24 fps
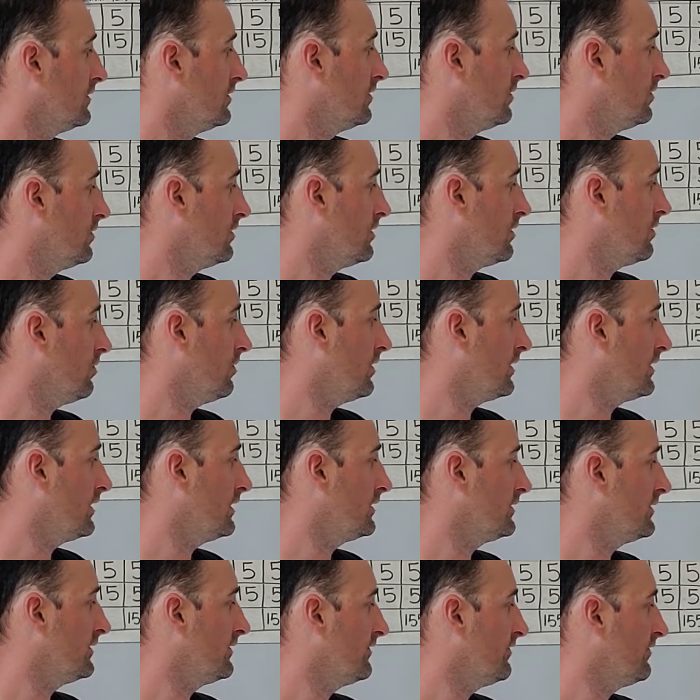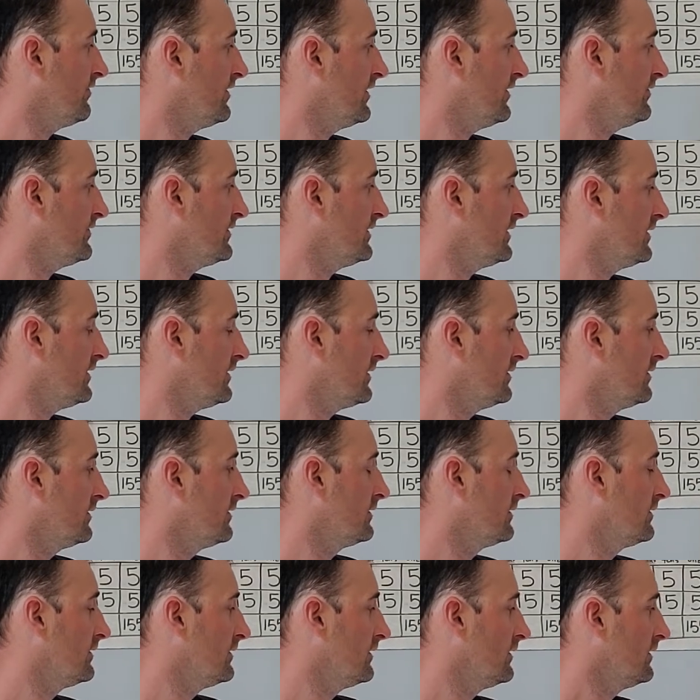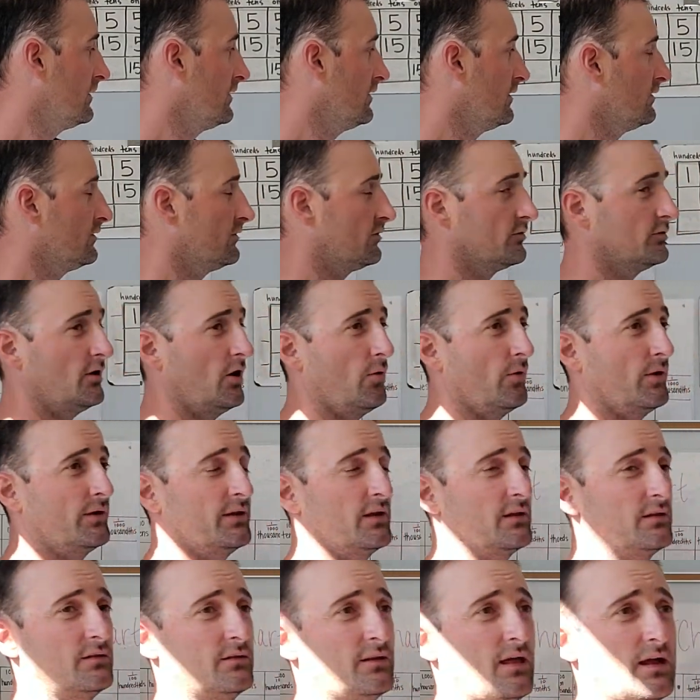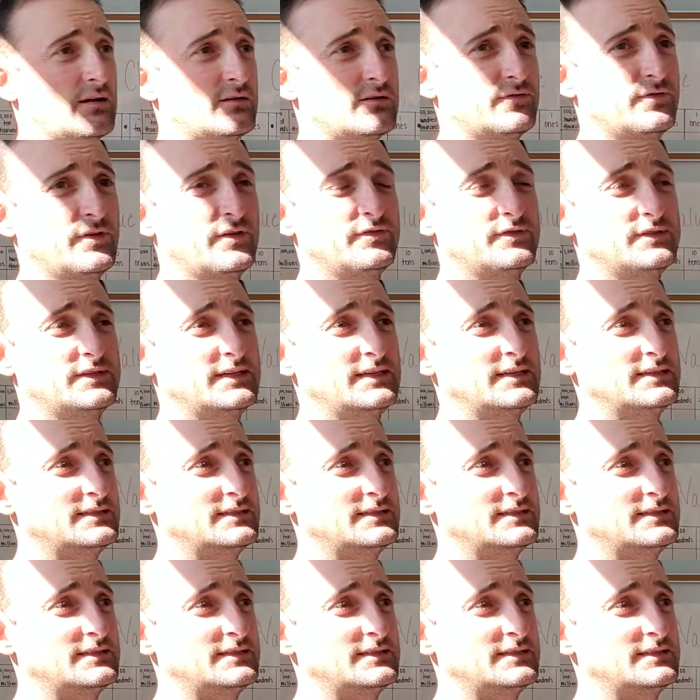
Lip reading: or 150. So knowing that that's 15